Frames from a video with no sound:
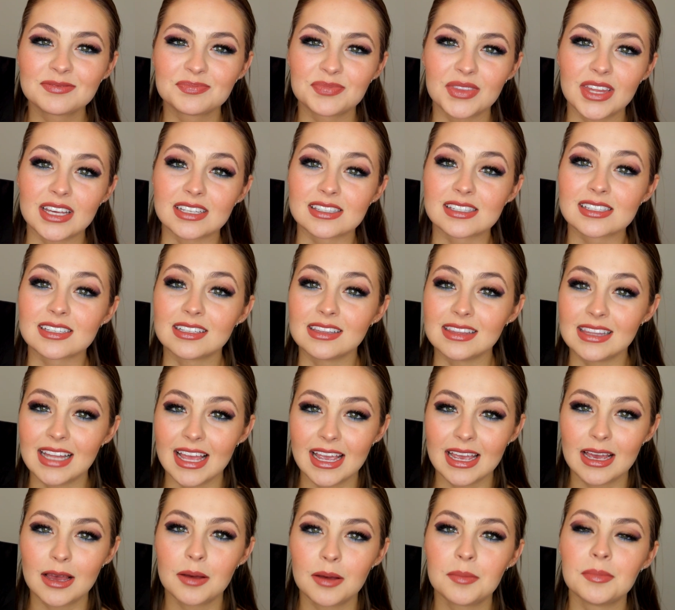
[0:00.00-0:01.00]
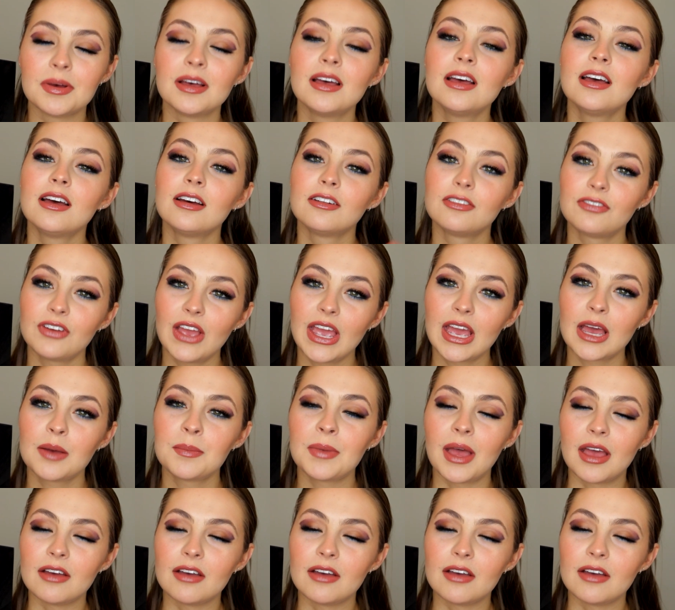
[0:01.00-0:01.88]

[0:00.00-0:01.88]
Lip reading: That's GLAMFAM,